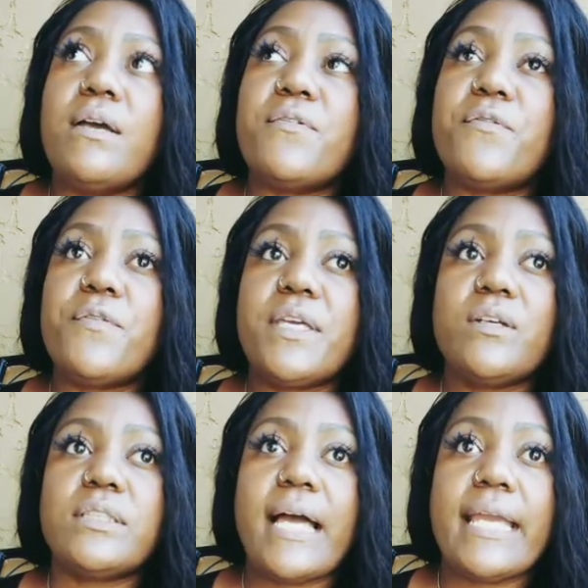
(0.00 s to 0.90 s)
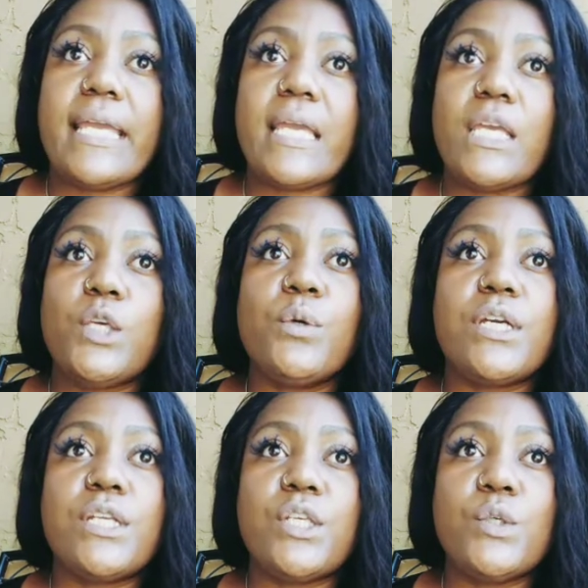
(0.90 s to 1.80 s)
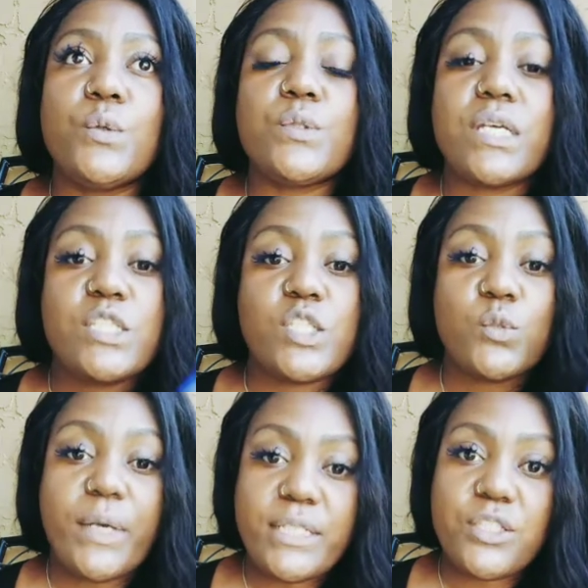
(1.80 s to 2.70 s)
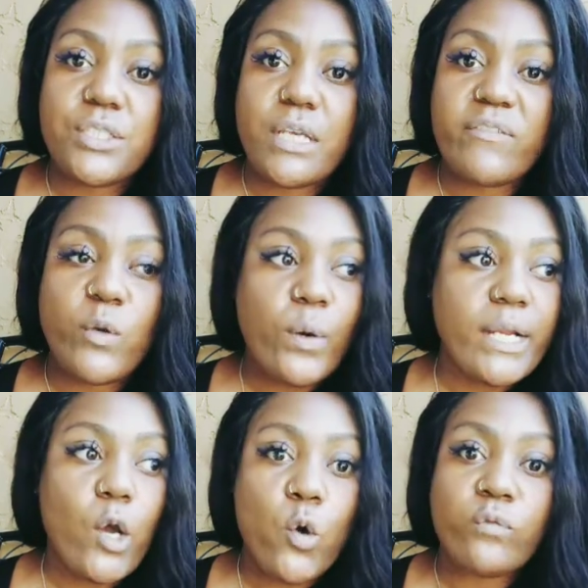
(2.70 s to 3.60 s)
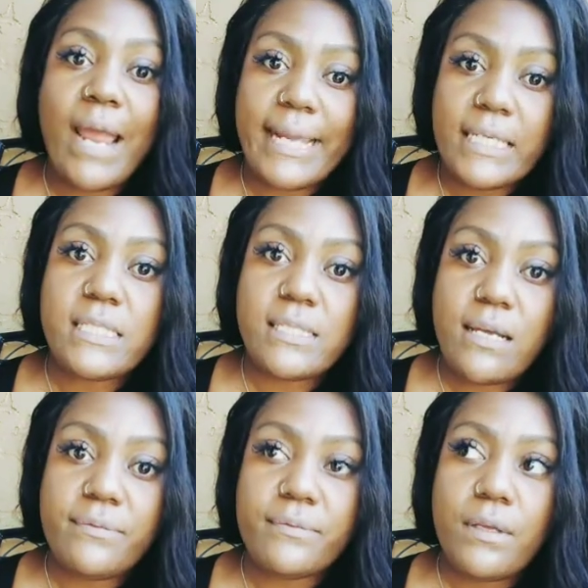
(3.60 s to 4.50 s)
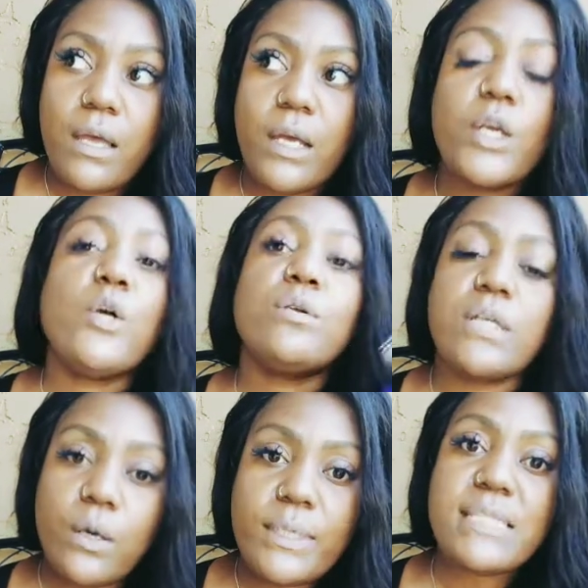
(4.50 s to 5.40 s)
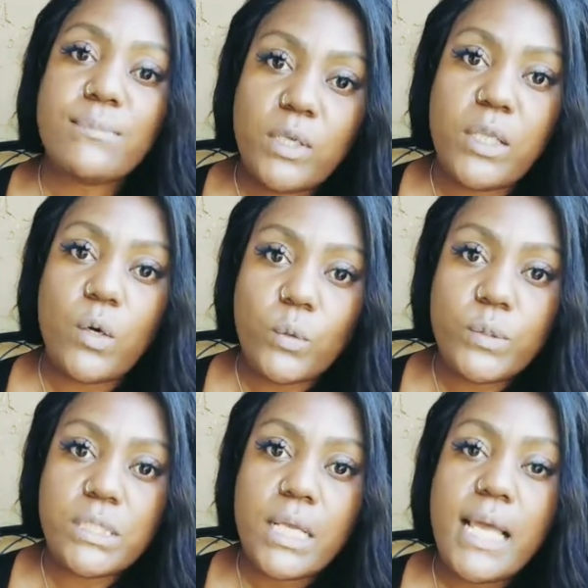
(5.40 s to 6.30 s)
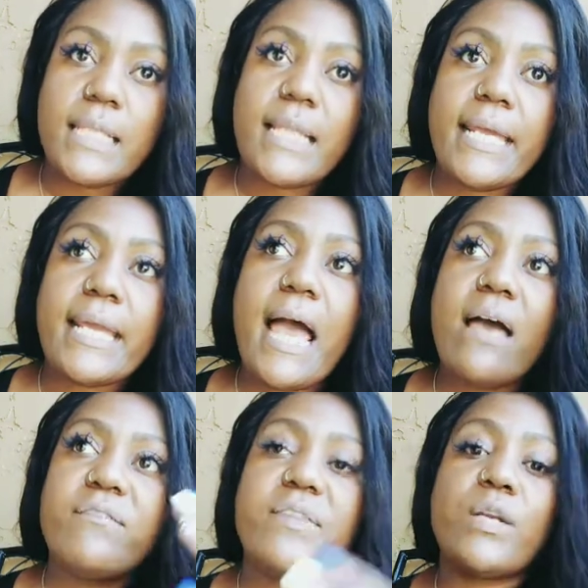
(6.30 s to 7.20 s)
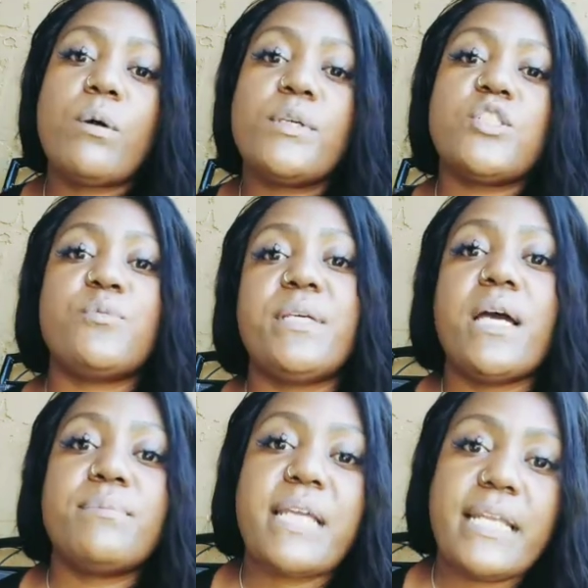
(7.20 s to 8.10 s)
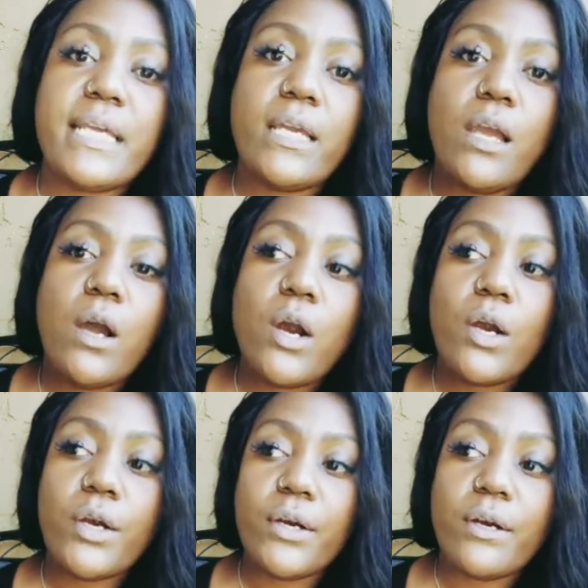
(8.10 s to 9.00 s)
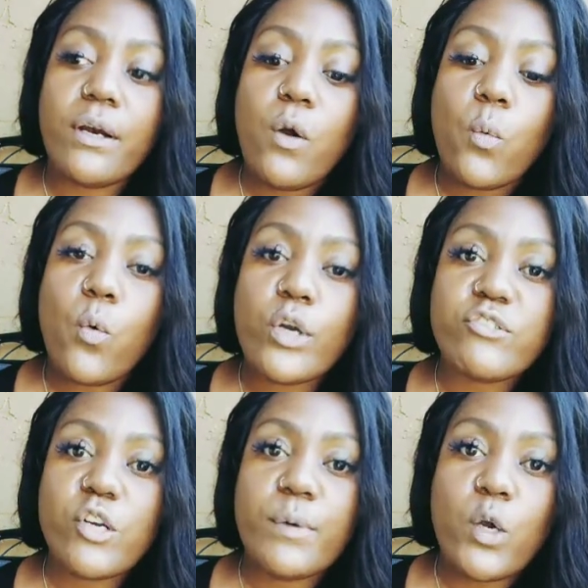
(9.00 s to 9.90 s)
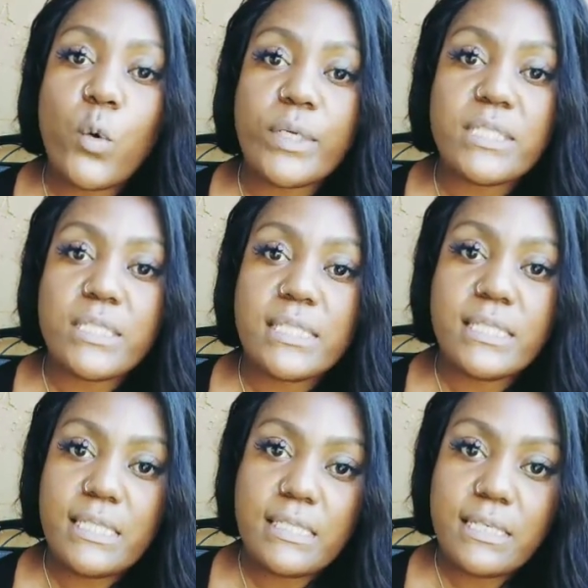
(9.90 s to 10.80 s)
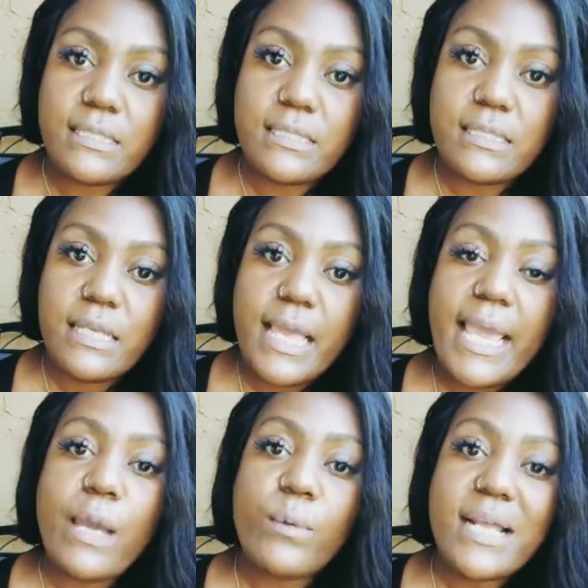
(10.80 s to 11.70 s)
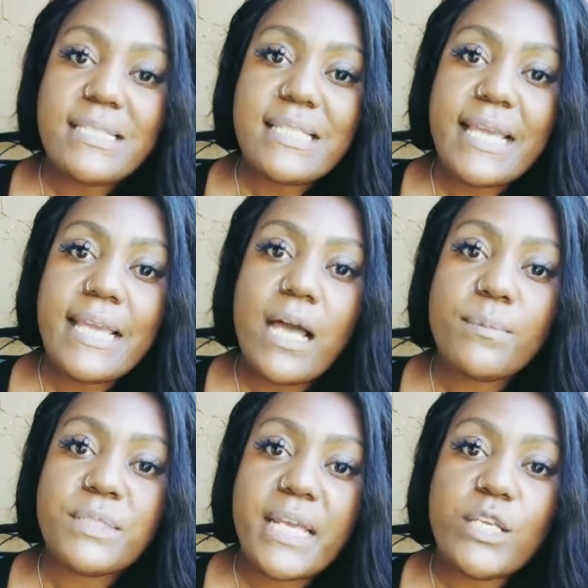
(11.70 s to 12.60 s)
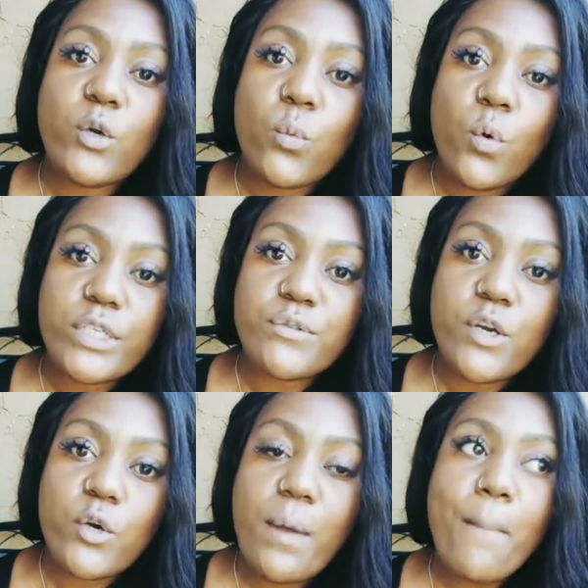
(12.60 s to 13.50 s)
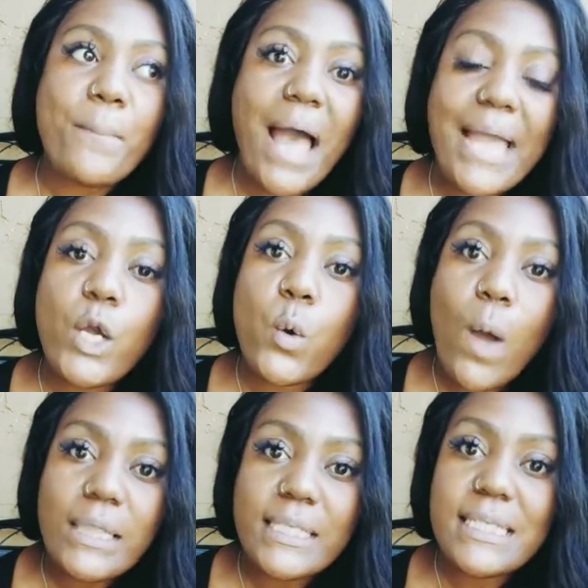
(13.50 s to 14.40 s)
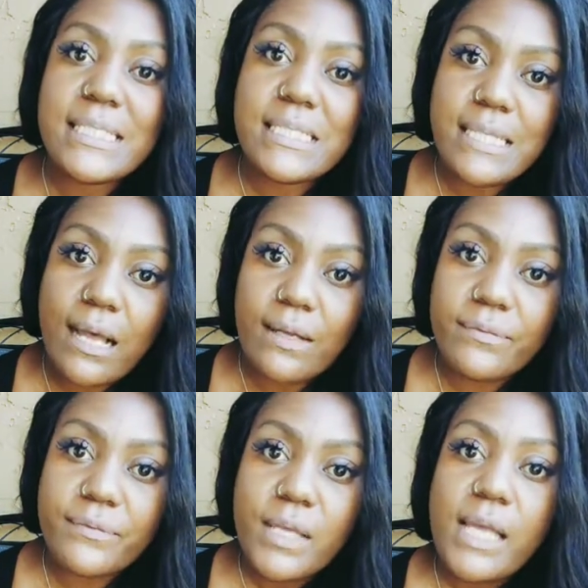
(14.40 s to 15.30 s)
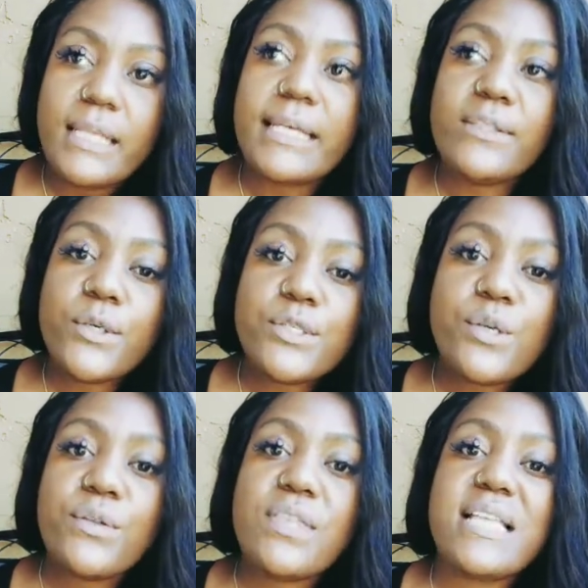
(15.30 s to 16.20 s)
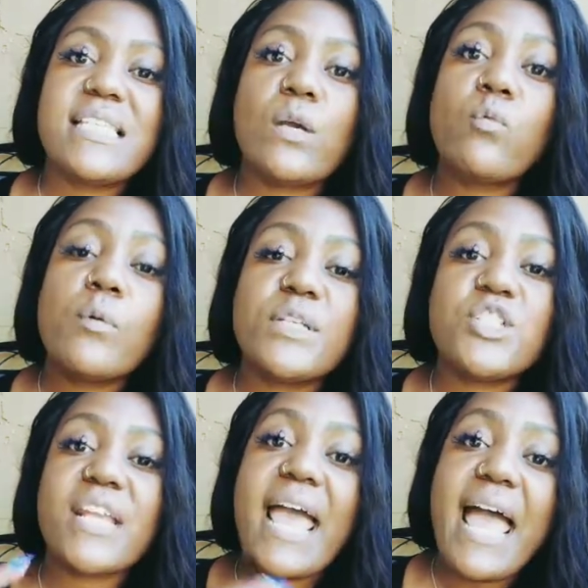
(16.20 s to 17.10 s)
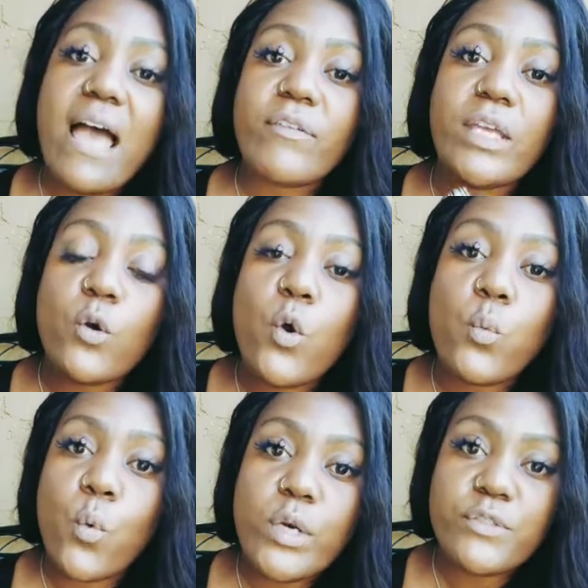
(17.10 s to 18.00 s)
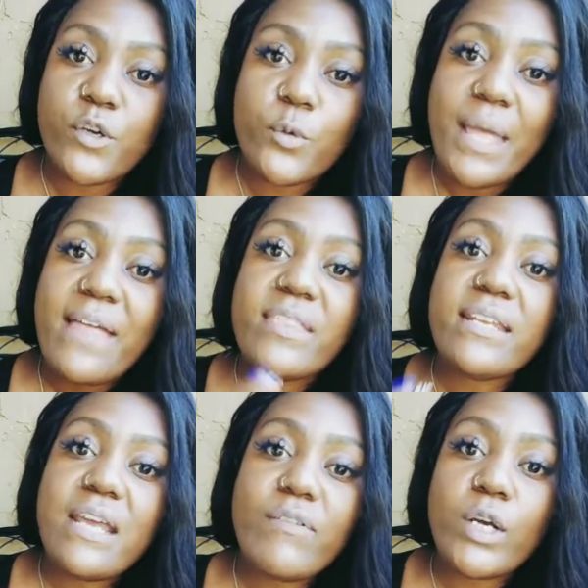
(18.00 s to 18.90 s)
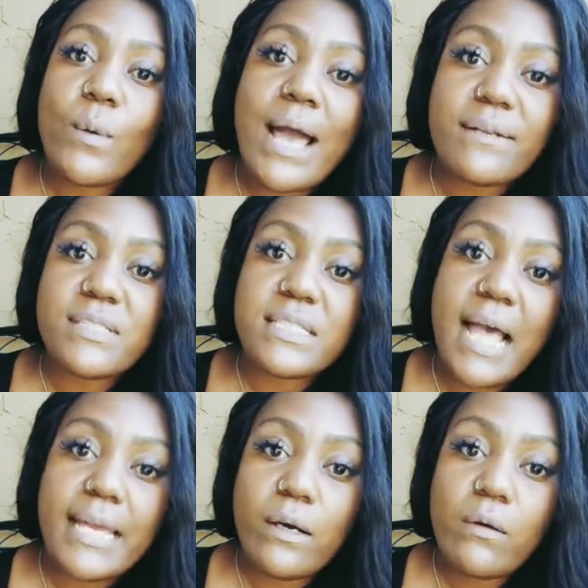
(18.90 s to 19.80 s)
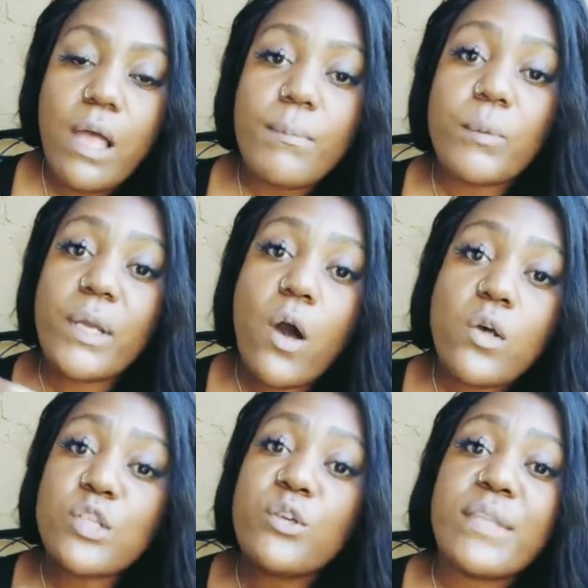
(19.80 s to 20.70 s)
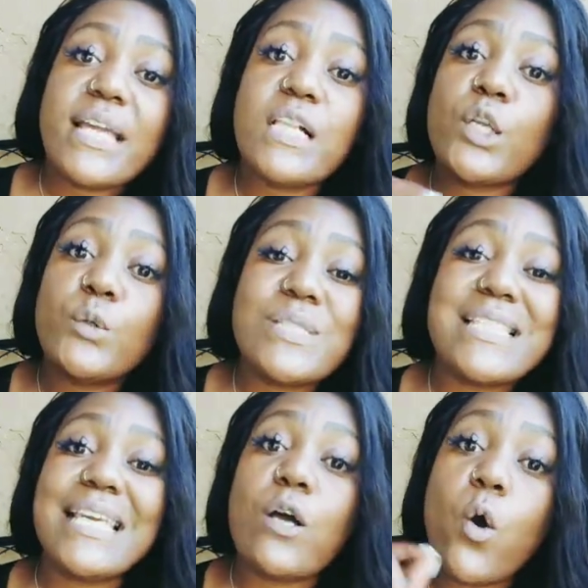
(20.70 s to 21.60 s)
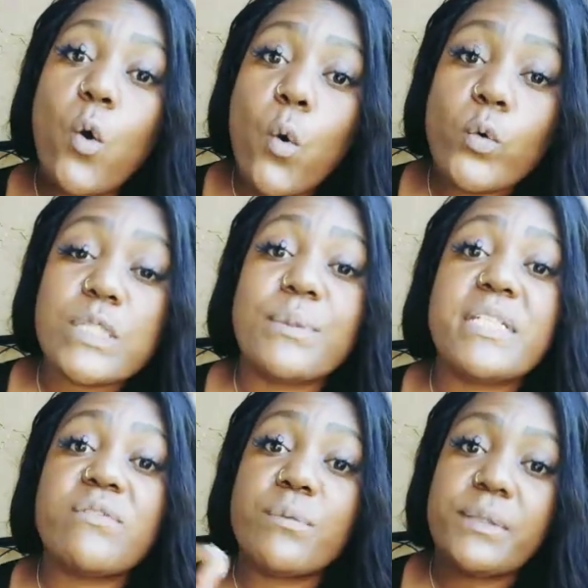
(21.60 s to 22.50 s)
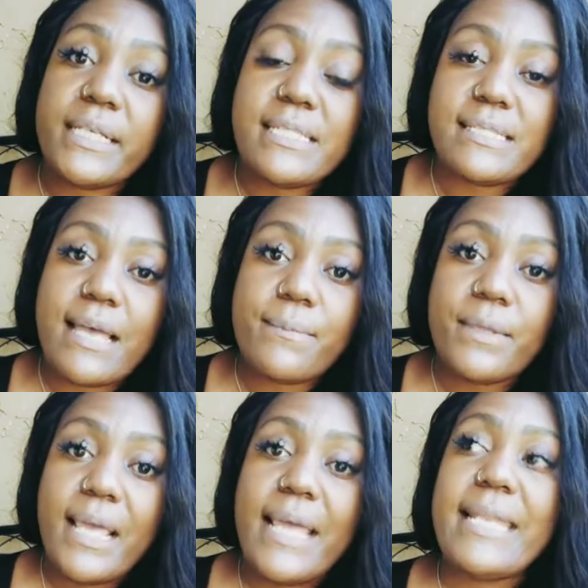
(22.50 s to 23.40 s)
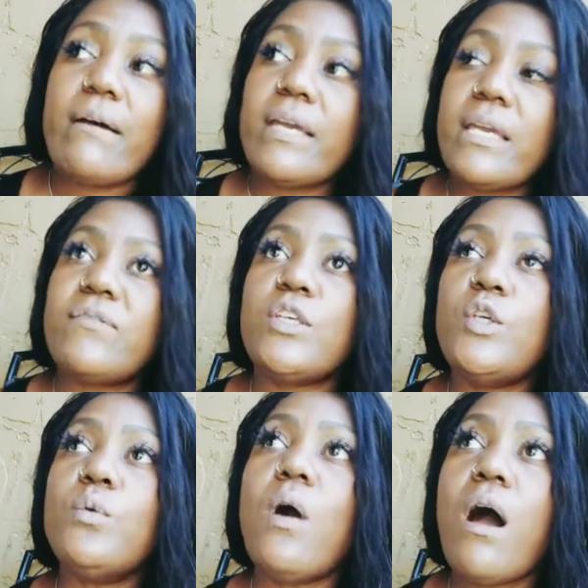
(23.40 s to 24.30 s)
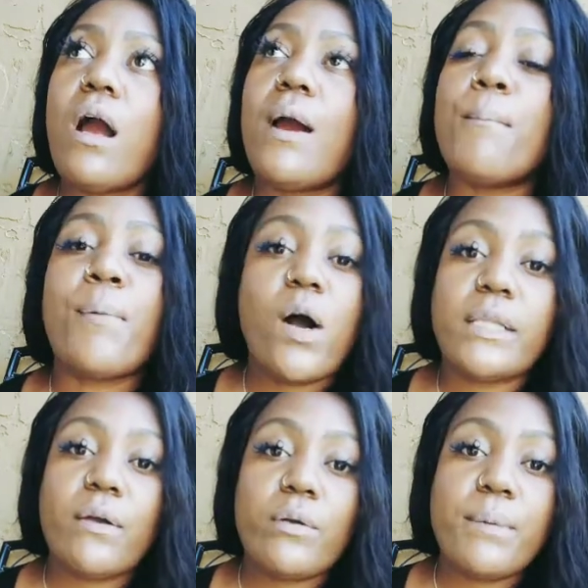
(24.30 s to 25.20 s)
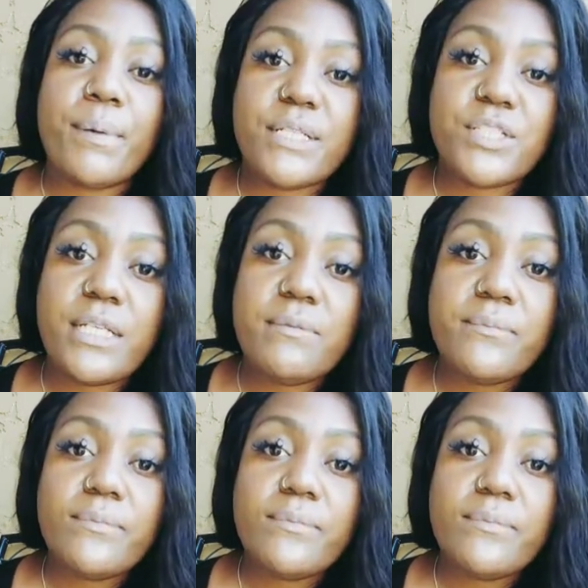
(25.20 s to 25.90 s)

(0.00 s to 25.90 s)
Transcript: feel like you could use a switch, if you're wearing old raggedy stuff, girl, go get some clothes. Like, I feel that a woman should be updating her wardrobe according to the seasons. And when I say update your wardrobe, buy quality stuff. Like, there are certain things that a woman should have in her wardrobe that never go out of style. But we also know that clothes get old, so we need to replace them. Now, if you are balling on a budget,